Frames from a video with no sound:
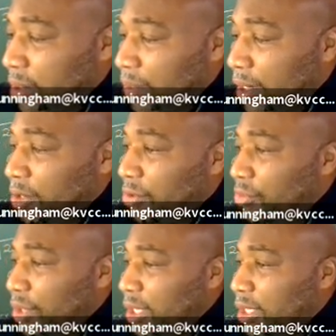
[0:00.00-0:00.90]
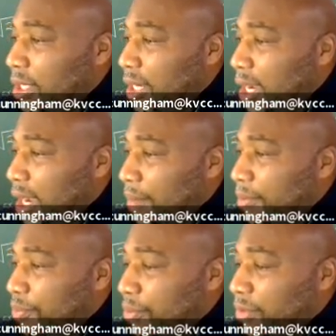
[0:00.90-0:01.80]
but in green, I'm
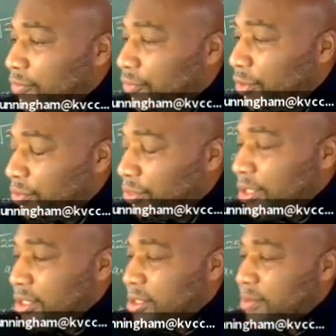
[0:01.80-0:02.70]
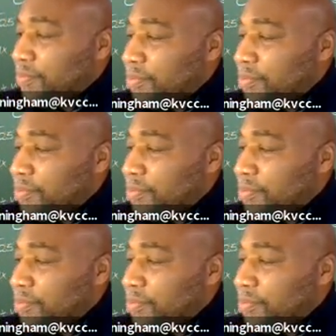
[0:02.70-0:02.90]
going to convert this.